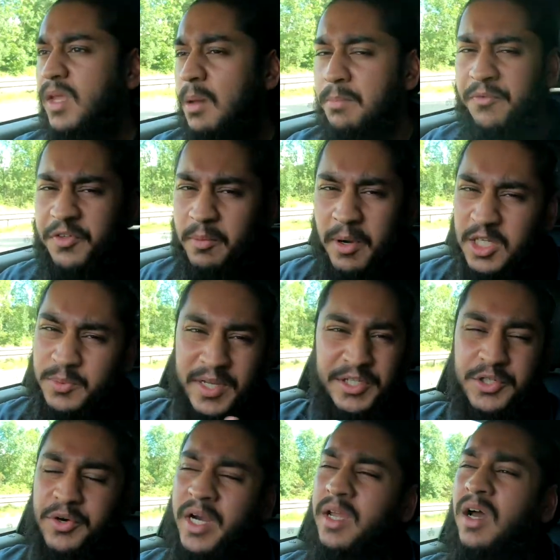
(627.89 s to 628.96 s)
But for the motorway, it's
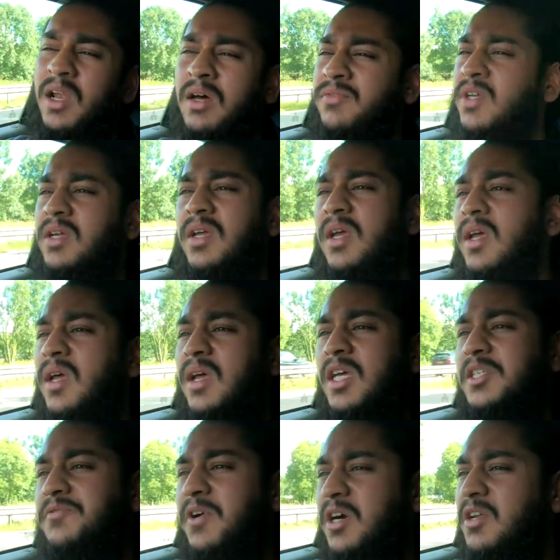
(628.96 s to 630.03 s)
great. I love it.
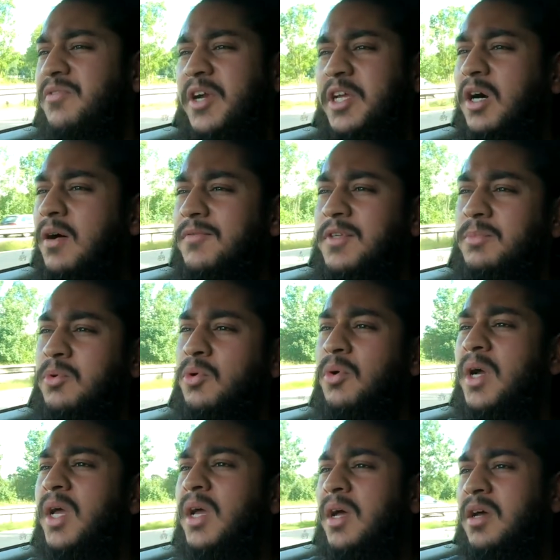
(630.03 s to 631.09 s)
It's very, very comfortable.
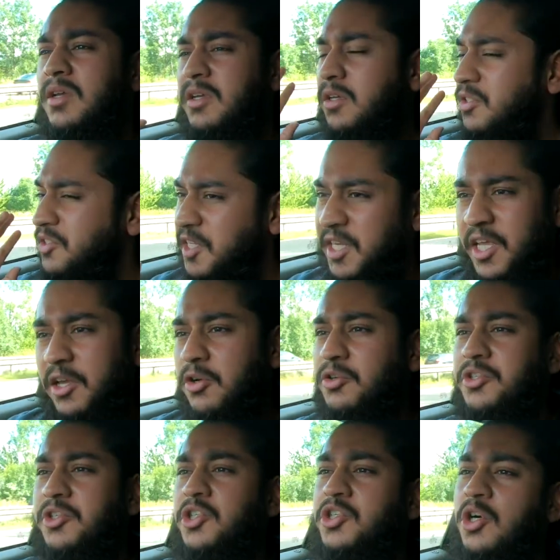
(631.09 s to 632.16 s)
Stick it in
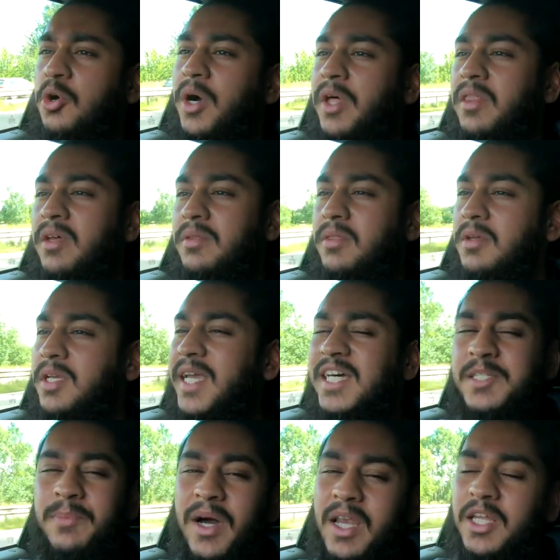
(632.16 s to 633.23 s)
cruise control, and the
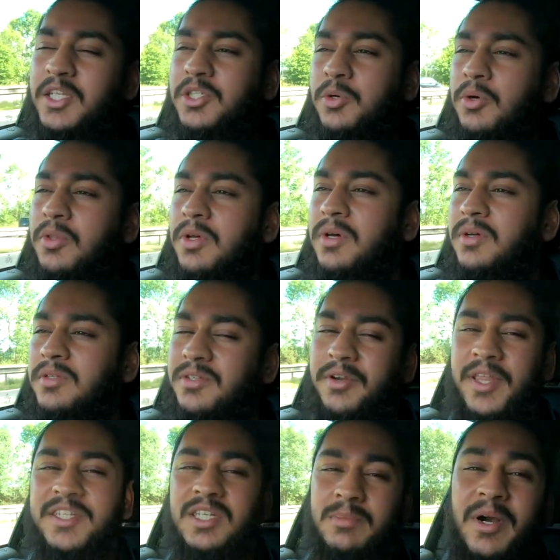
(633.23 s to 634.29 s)
gas mileage, or that's
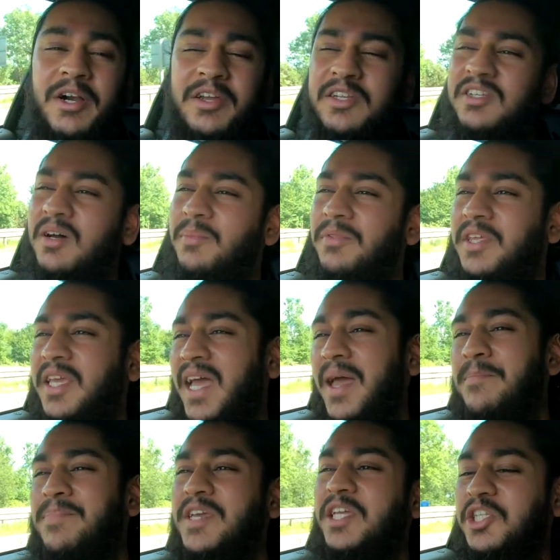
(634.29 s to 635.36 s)
an American term, the
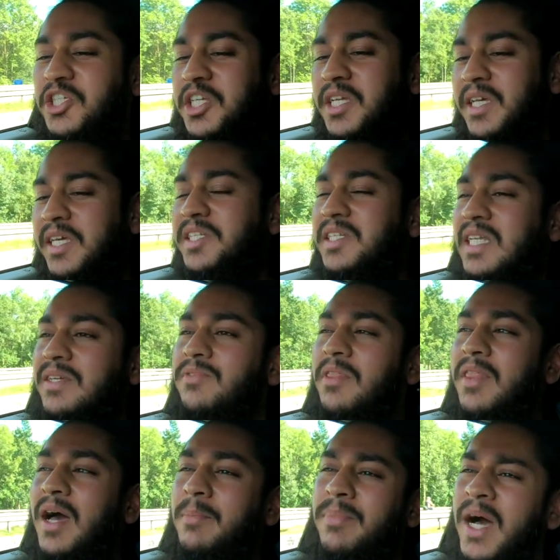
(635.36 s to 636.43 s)
MPG isn't even
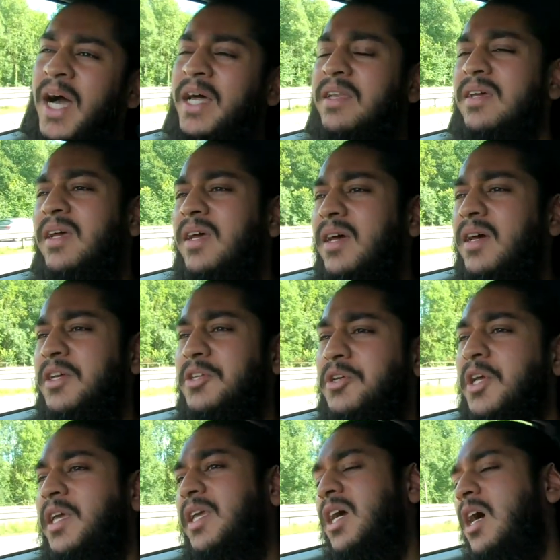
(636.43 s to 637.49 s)
that bad. You
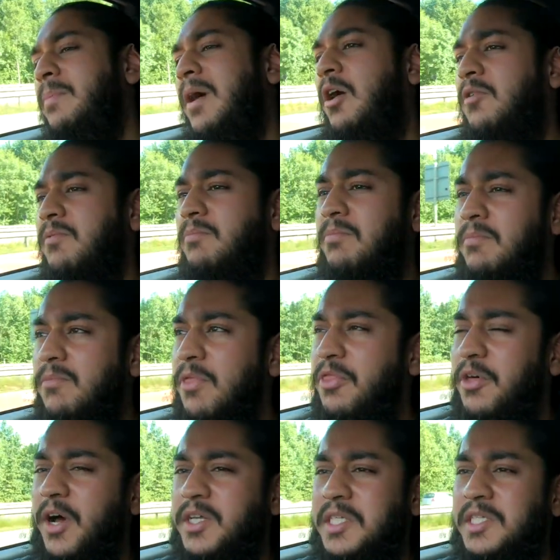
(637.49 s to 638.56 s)
can get about
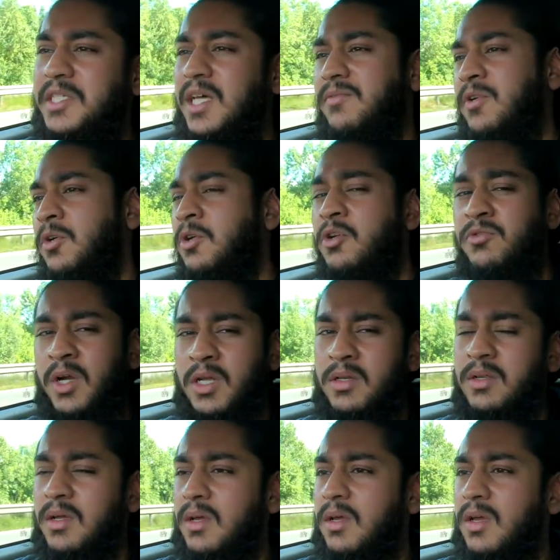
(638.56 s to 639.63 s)
37 on a
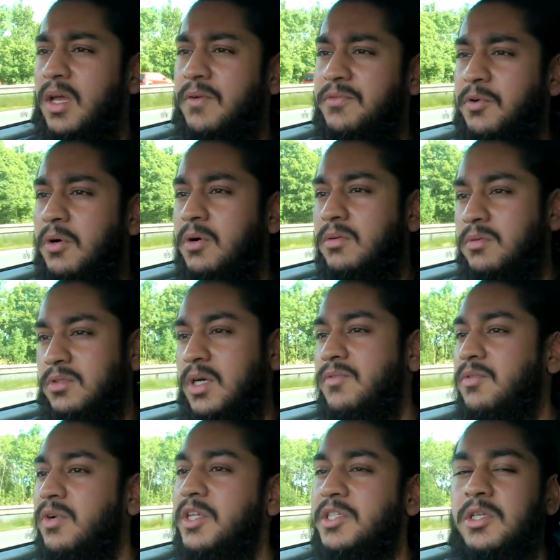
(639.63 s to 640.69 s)
run if you're
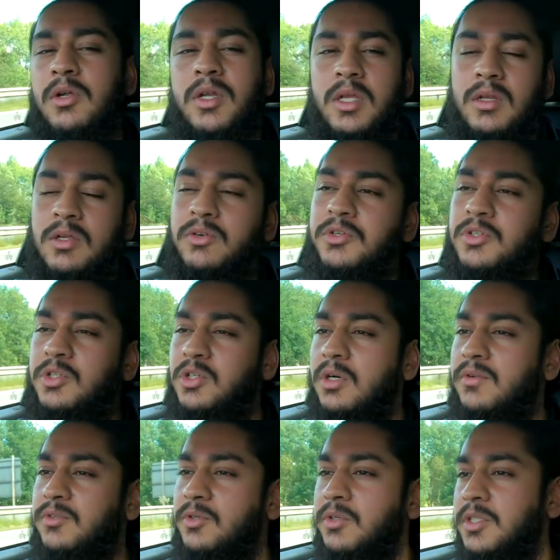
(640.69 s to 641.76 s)
driving really slowly in cruise control,
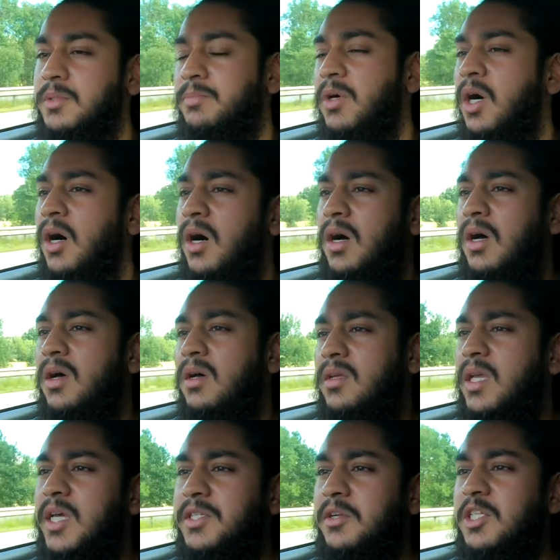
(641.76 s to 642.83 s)
of course. But
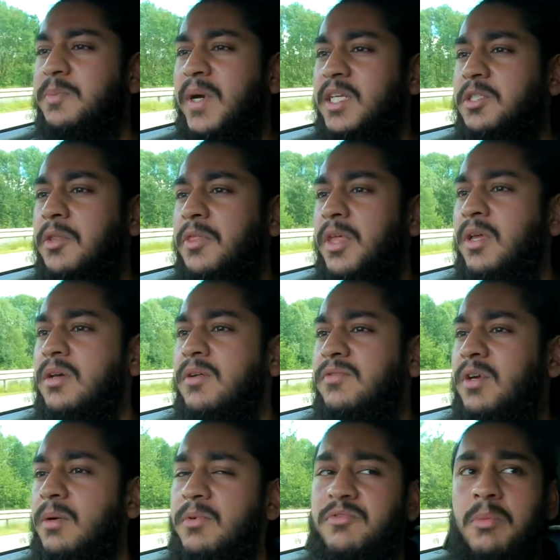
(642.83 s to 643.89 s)
yeah, it's not as bad as you think
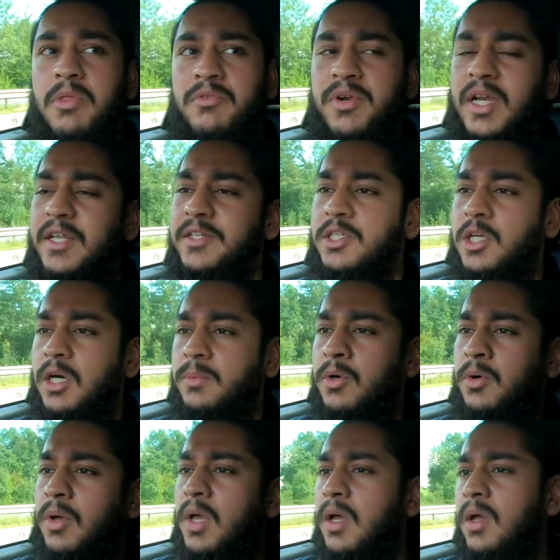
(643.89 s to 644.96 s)
coming from a 3-litre
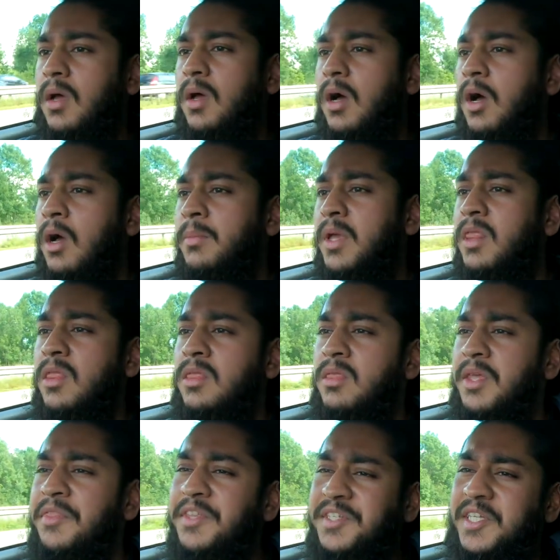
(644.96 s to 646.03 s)
turbo.
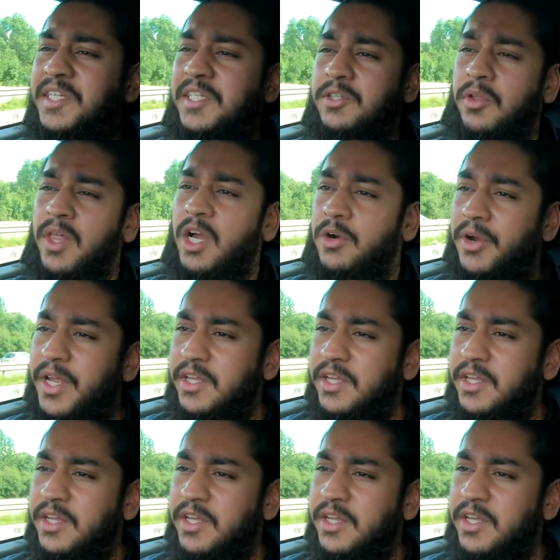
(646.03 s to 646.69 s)
In the city, it's not that great.